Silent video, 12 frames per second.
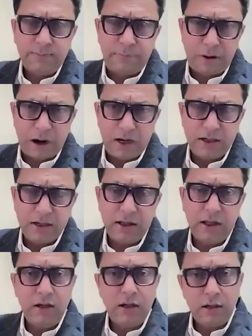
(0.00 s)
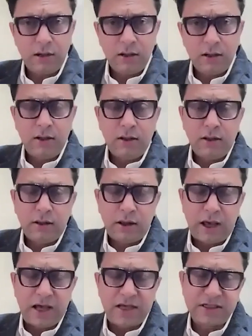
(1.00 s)
part in
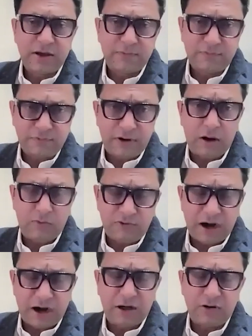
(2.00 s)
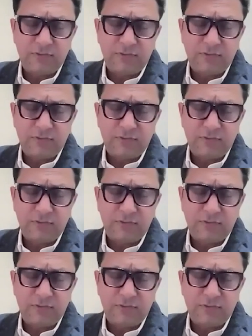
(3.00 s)
as a factor